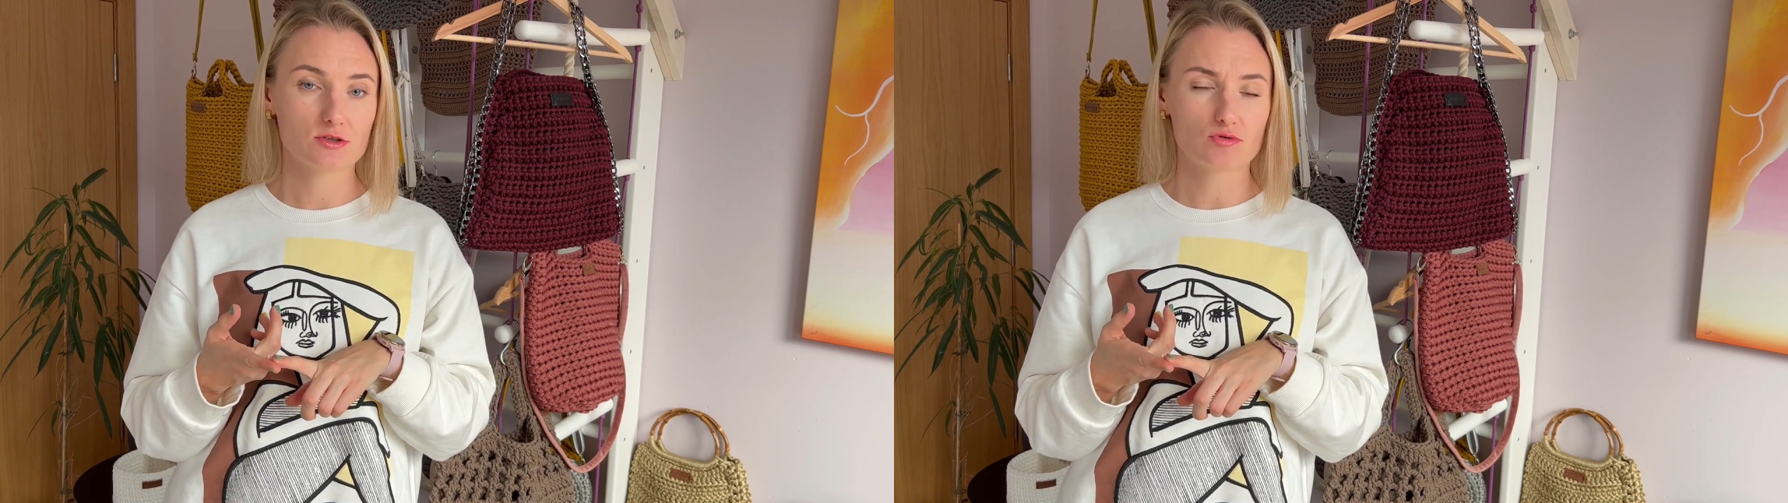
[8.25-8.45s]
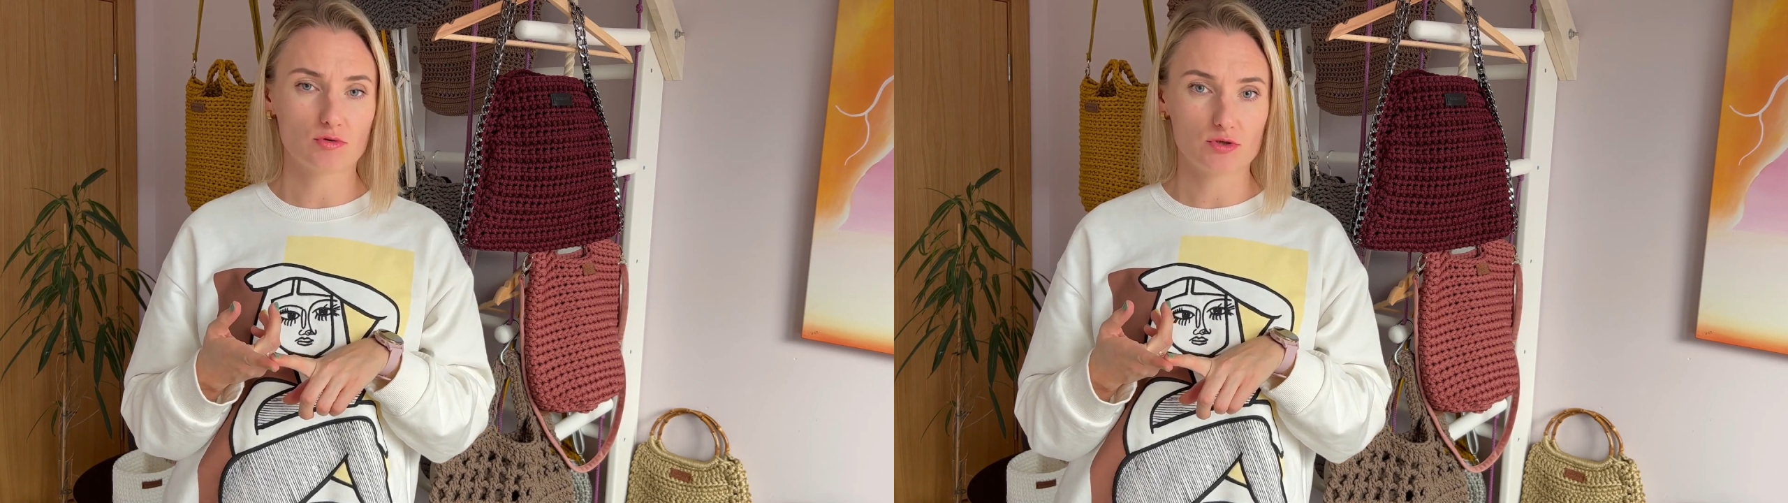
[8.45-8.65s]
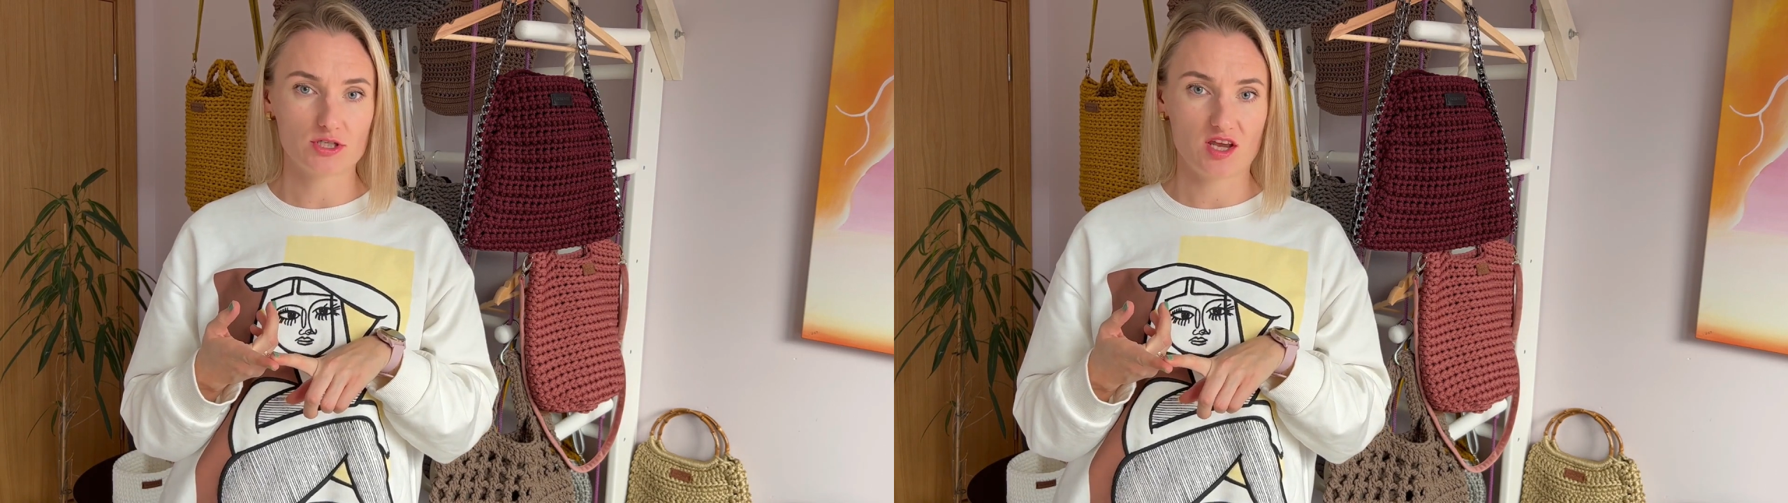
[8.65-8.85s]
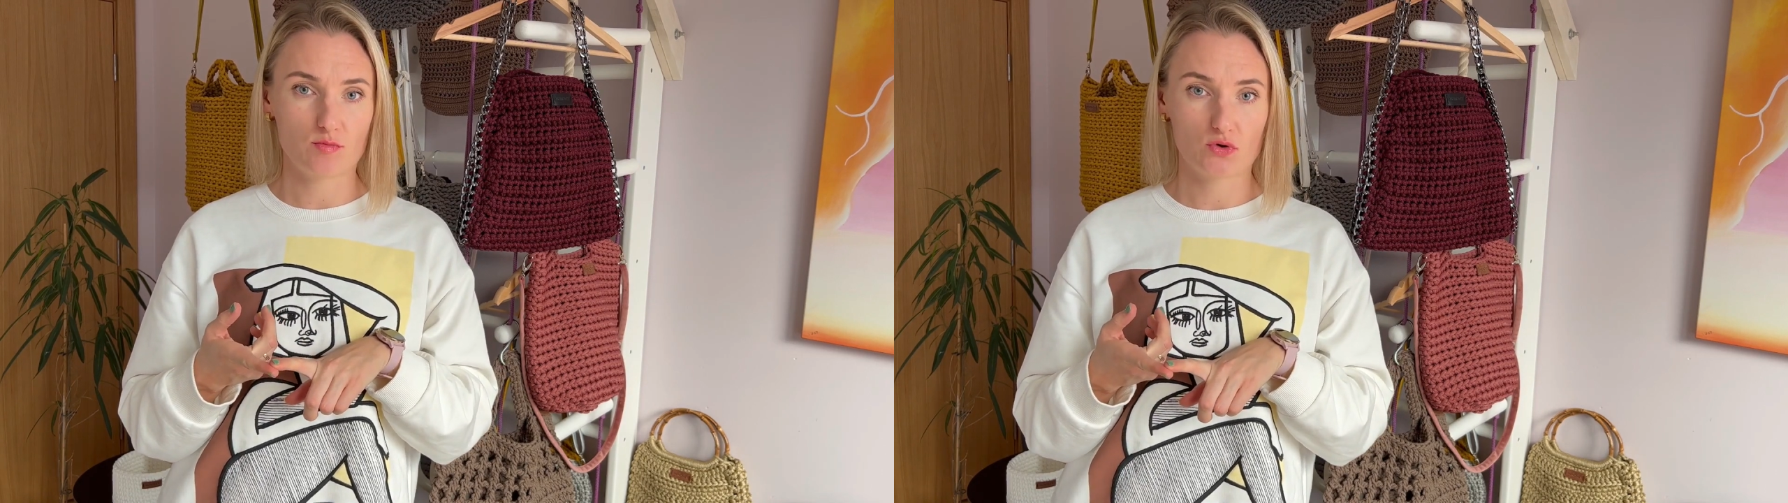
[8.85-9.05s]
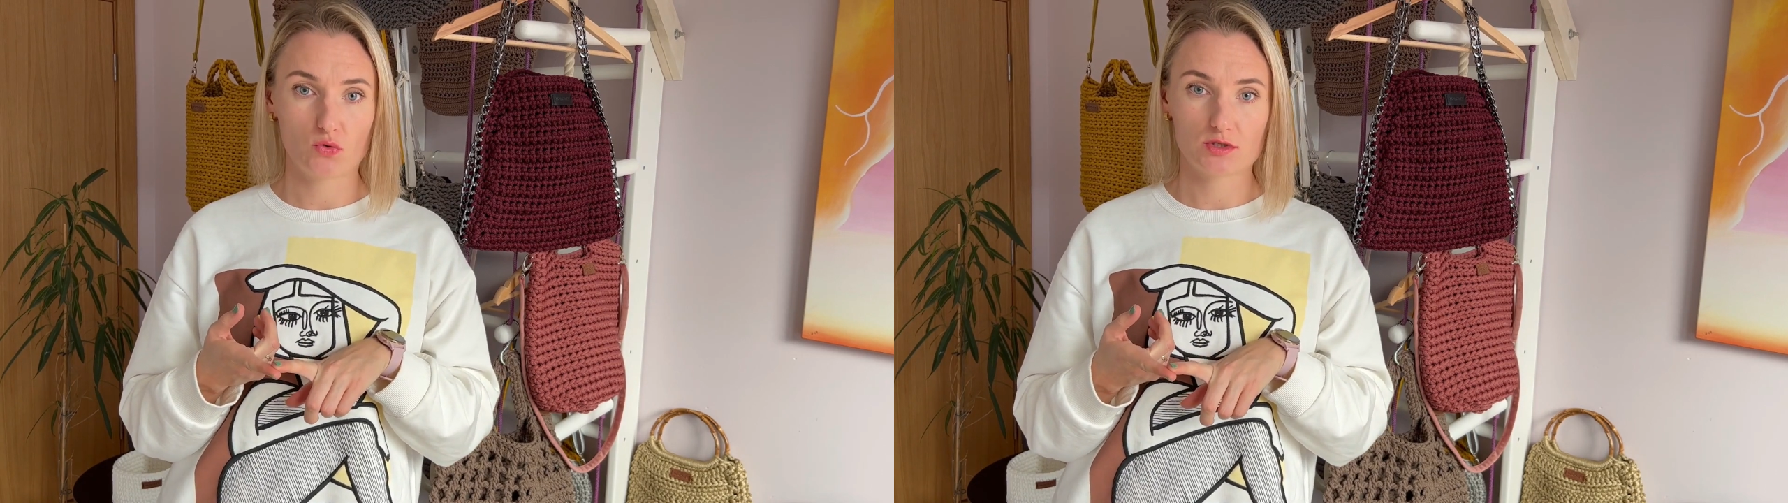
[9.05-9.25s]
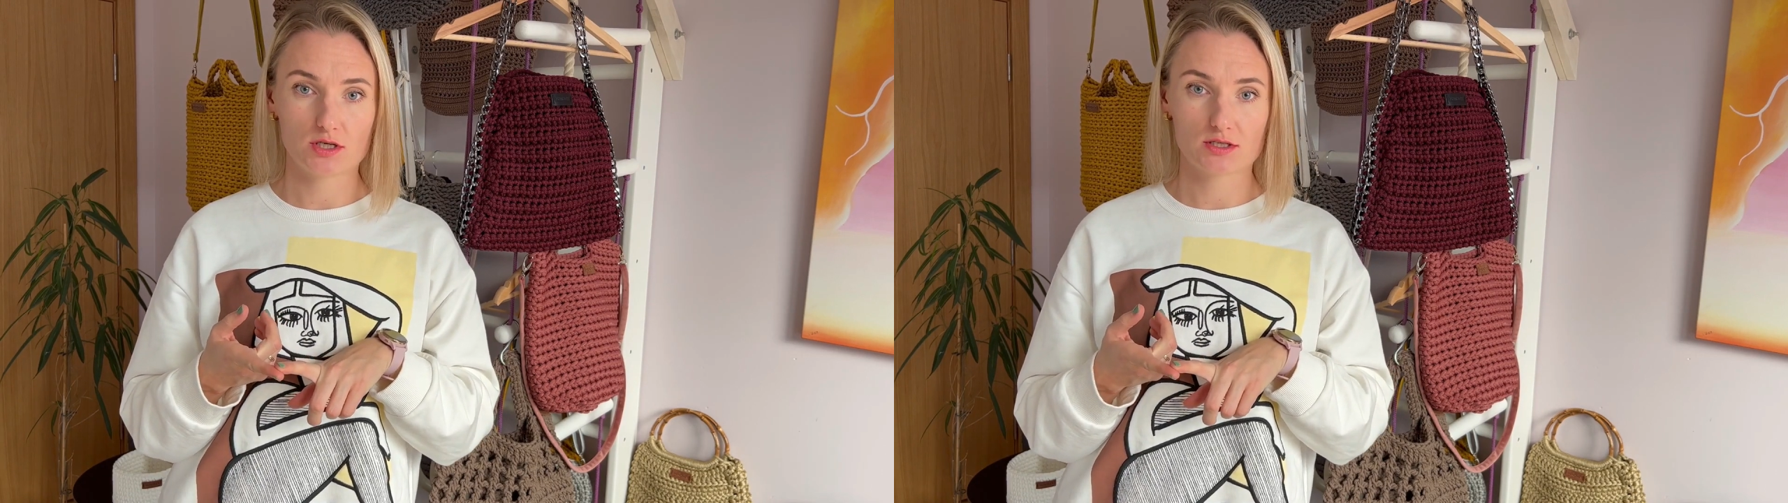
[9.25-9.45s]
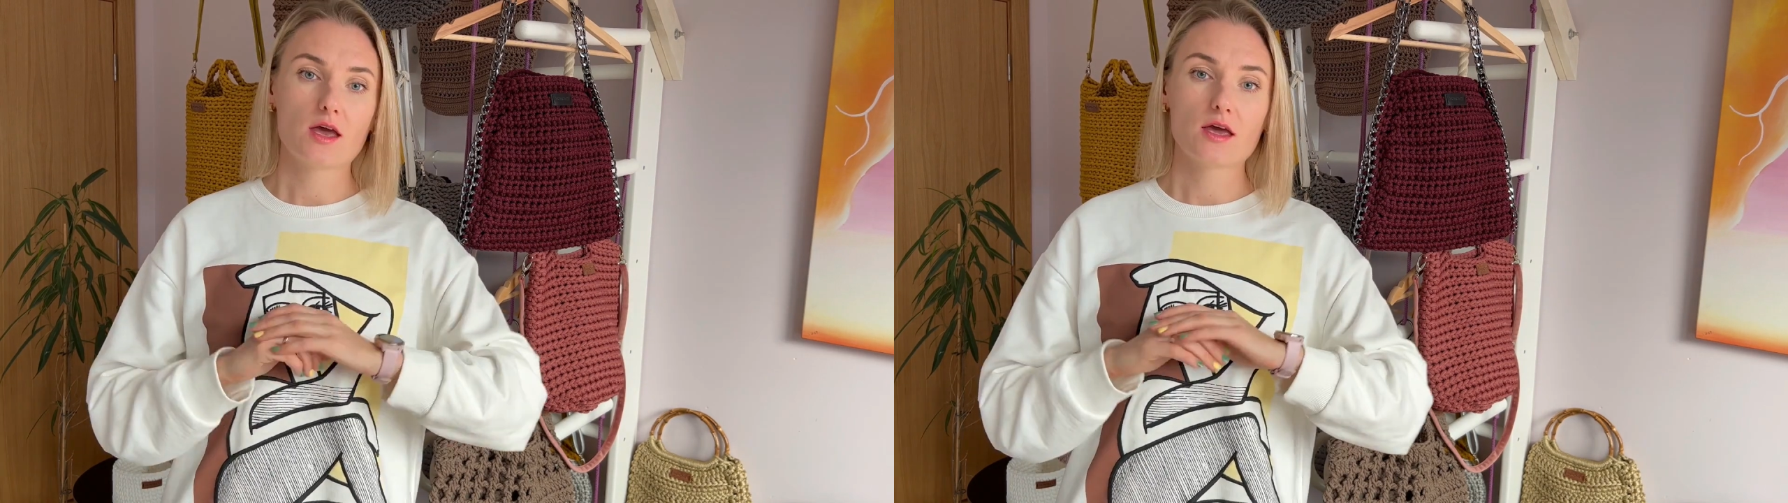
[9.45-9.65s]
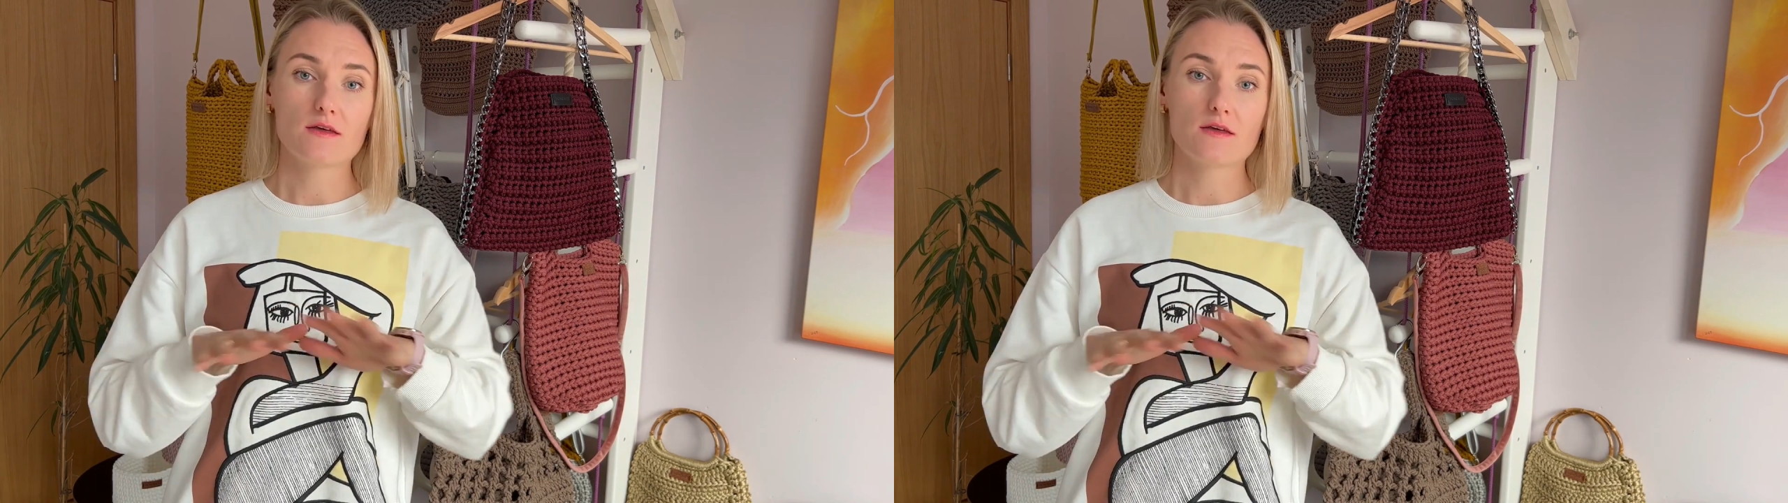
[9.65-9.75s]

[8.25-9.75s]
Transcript: crochet projects.